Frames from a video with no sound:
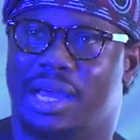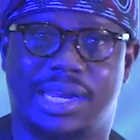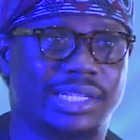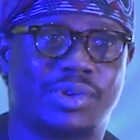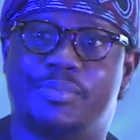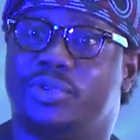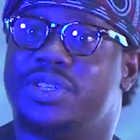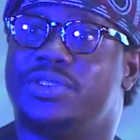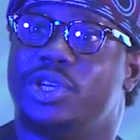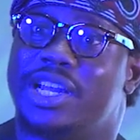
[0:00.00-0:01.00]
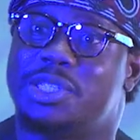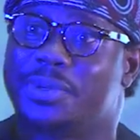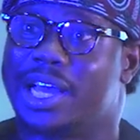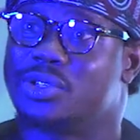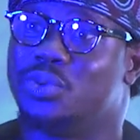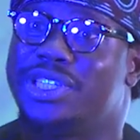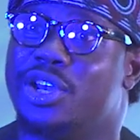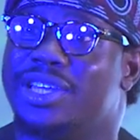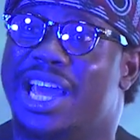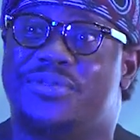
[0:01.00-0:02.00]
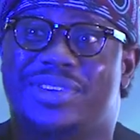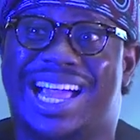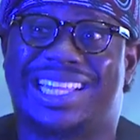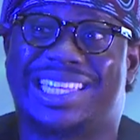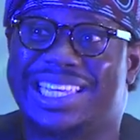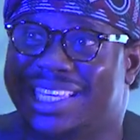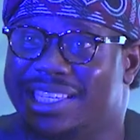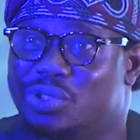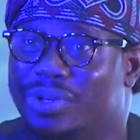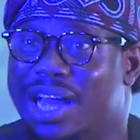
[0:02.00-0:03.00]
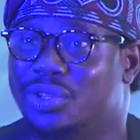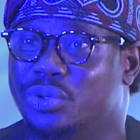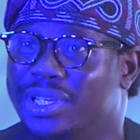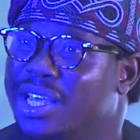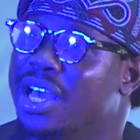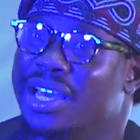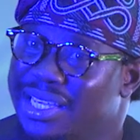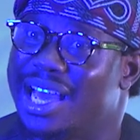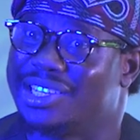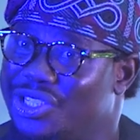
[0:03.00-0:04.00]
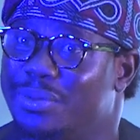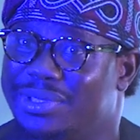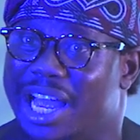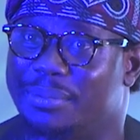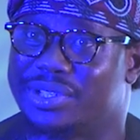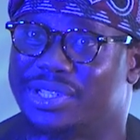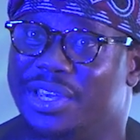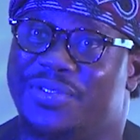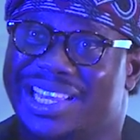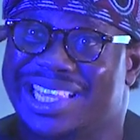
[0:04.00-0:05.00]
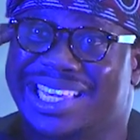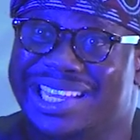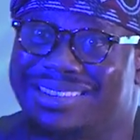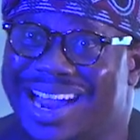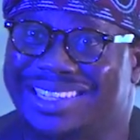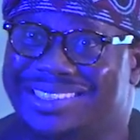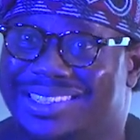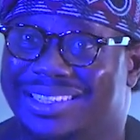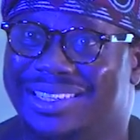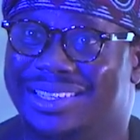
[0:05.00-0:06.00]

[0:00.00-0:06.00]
And that's why motivational speakers will tell you that if you can think it, you can do it. Yes, sometimes, if you are thinking right.